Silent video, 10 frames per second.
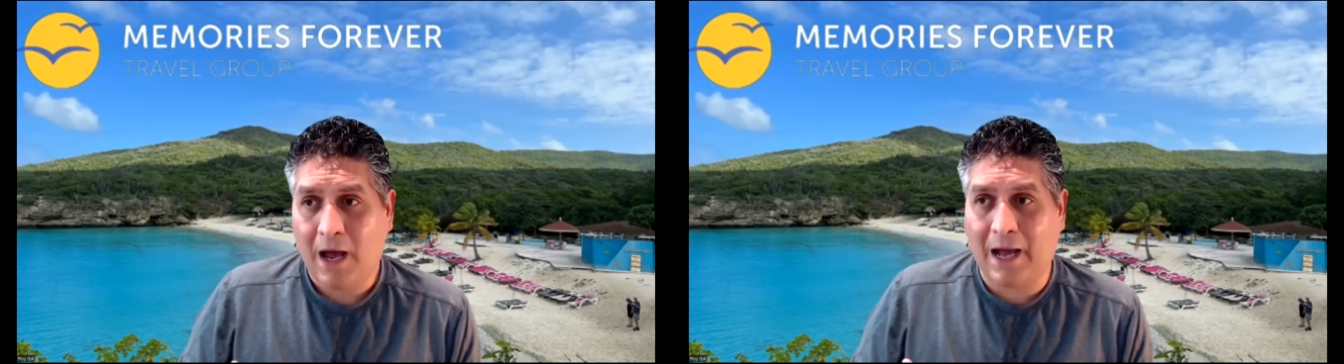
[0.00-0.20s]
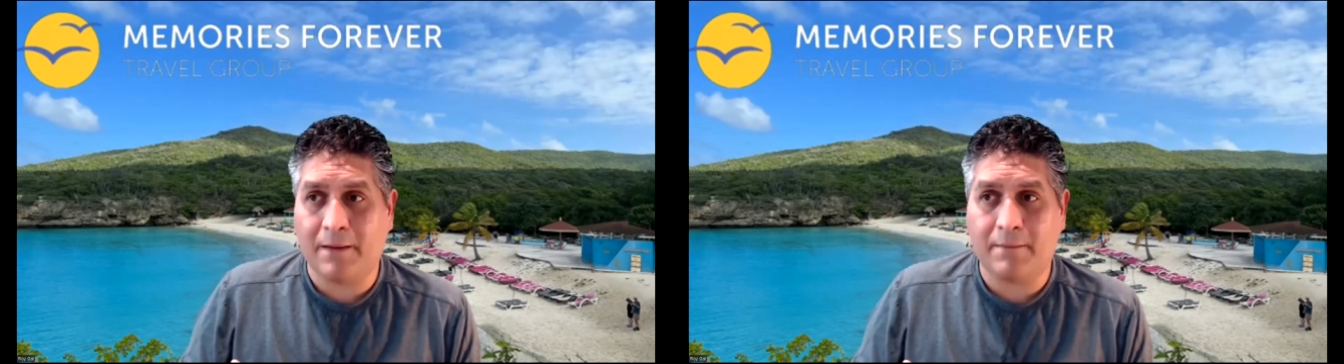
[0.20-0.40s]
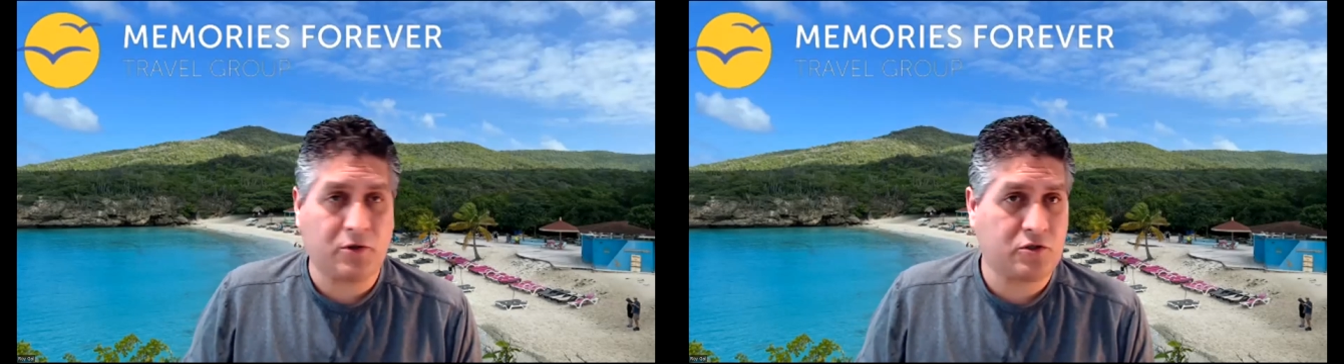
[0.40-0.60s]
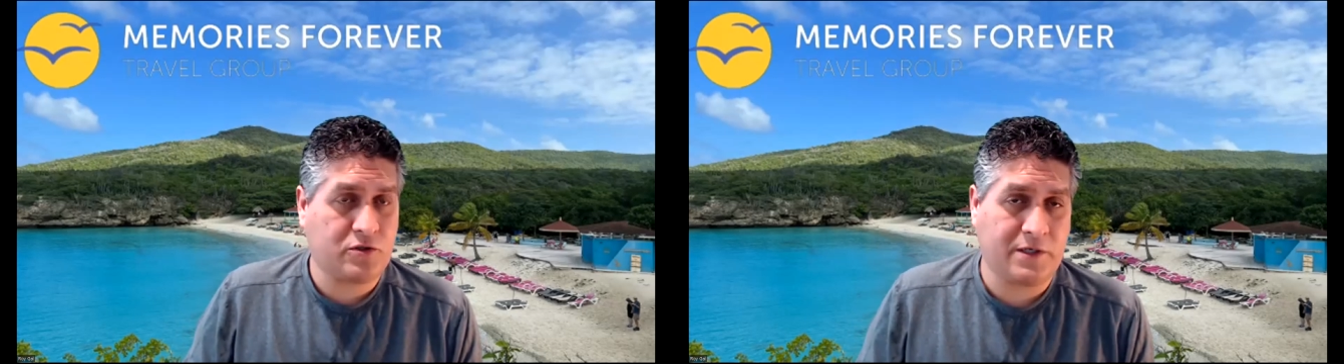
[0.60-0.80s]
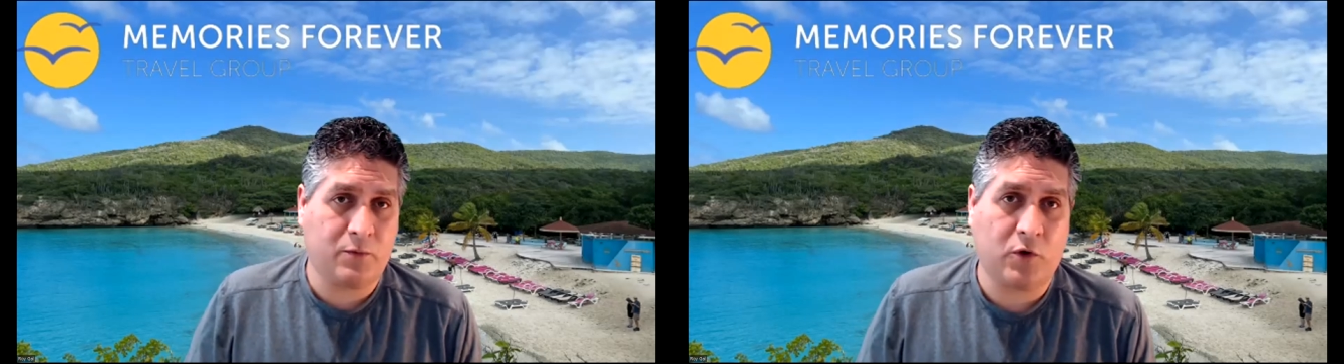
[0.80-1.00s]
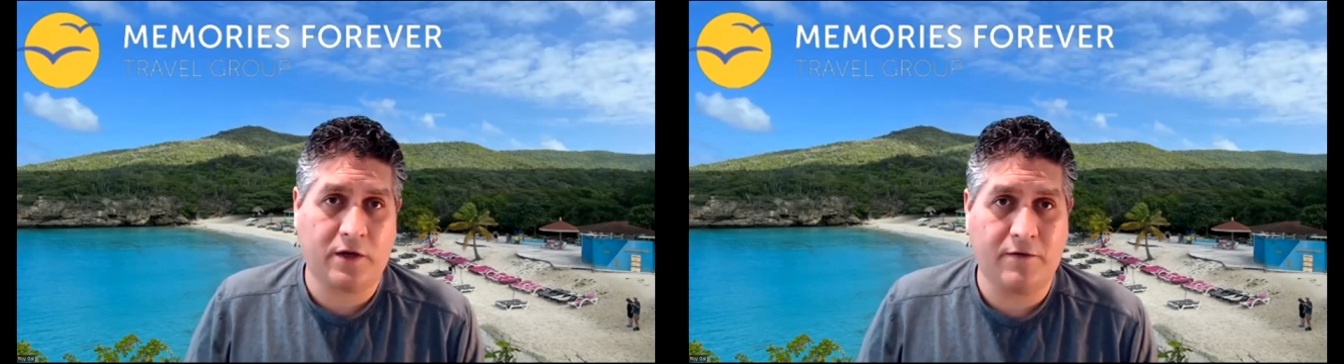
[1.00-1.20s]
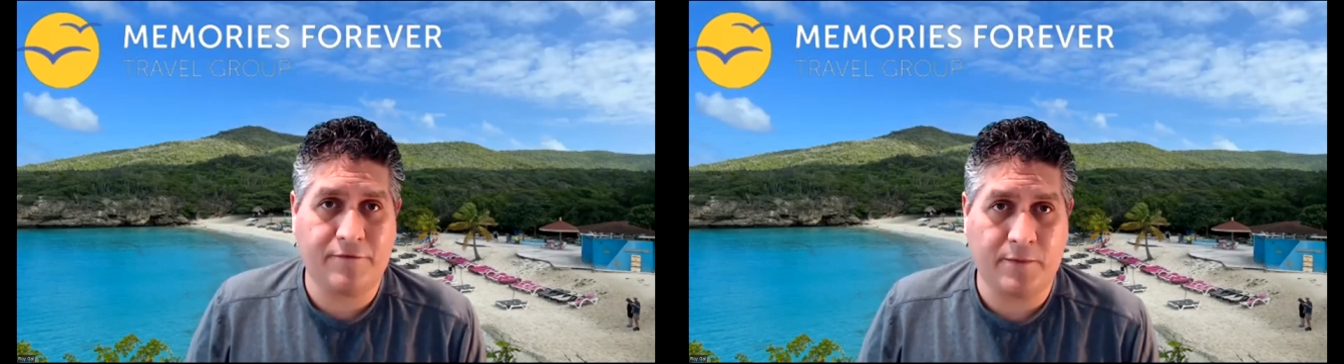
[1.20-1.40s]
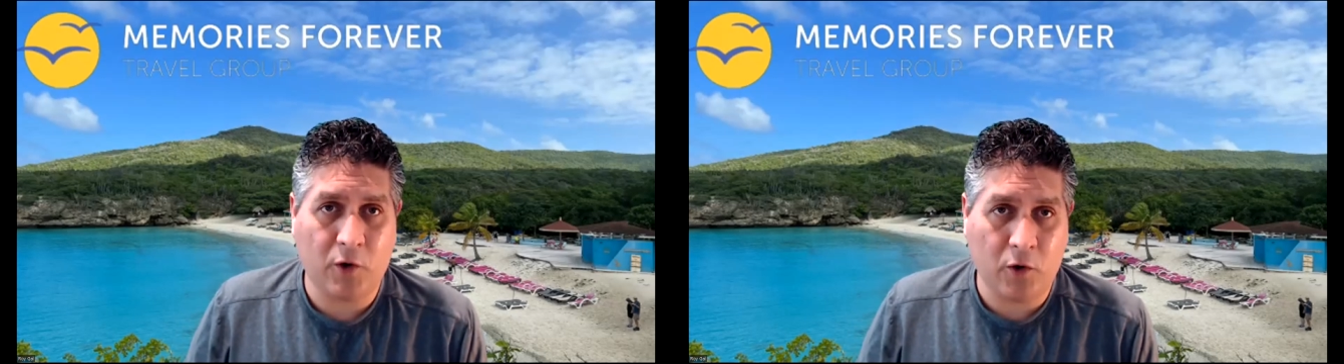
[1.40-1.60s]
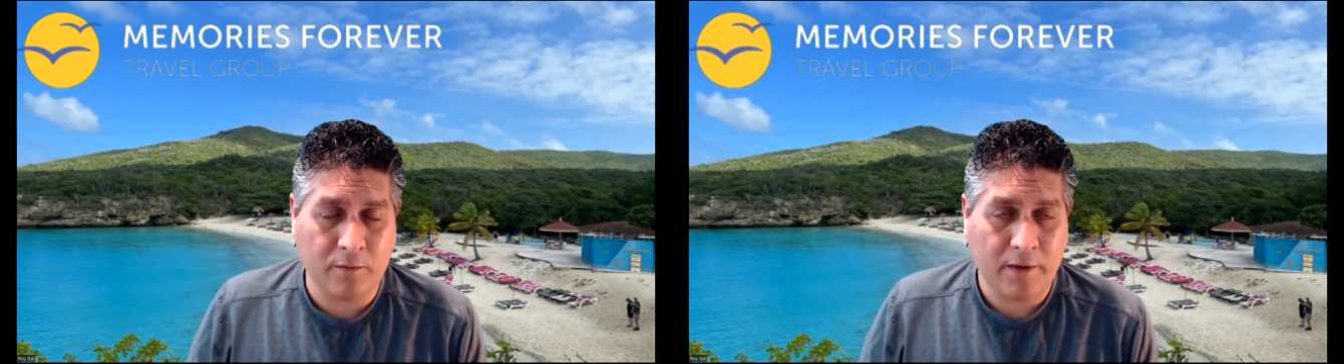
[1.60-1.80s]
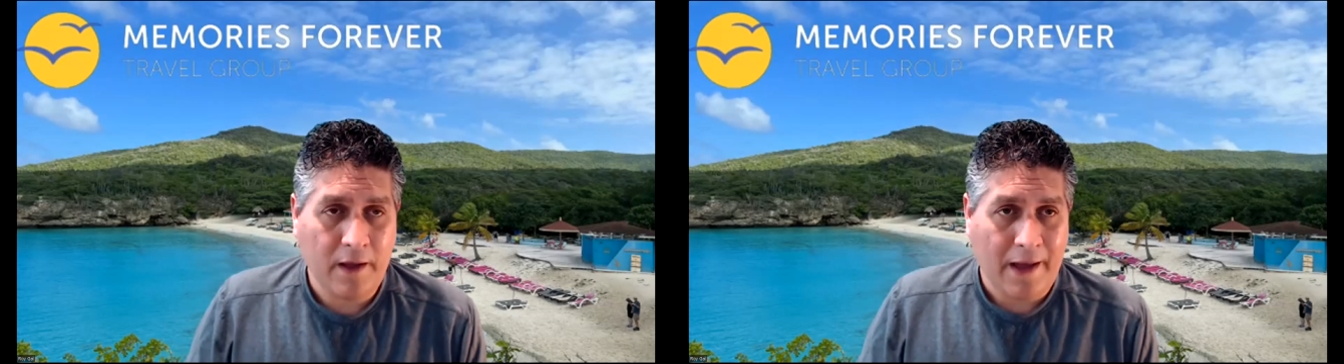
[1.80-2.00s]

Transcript: I'm personally working from home.